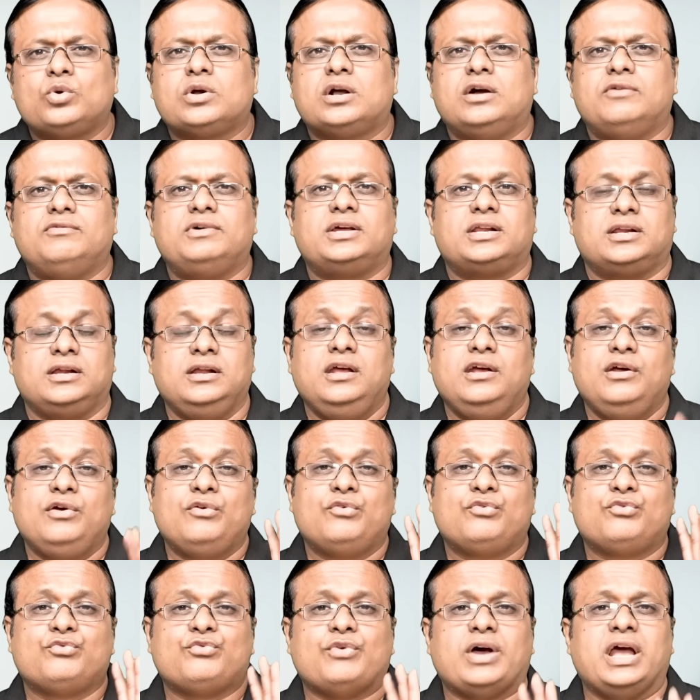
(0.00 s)
cover
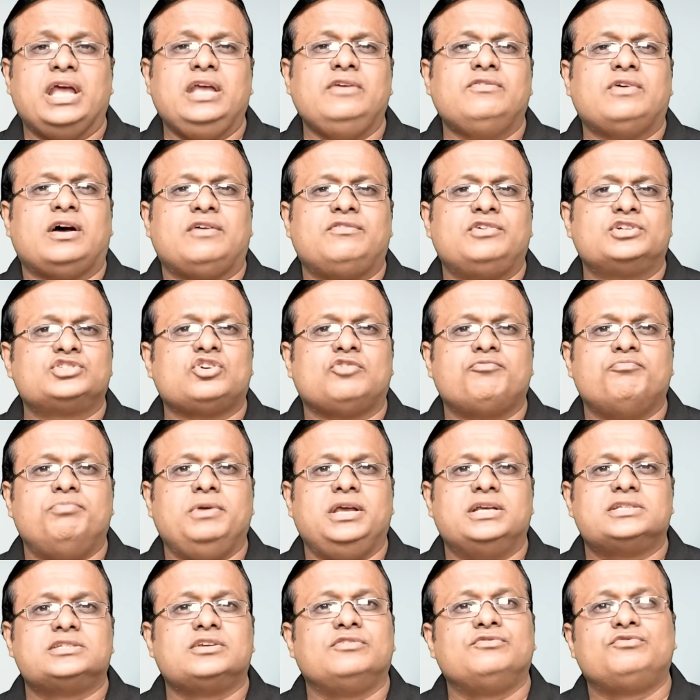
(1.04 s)
5 hours of
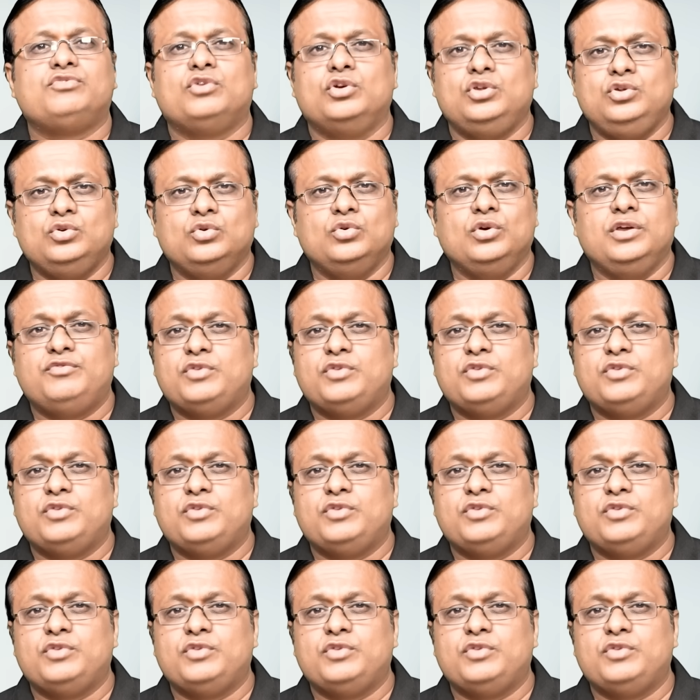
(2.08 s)
PSM for you.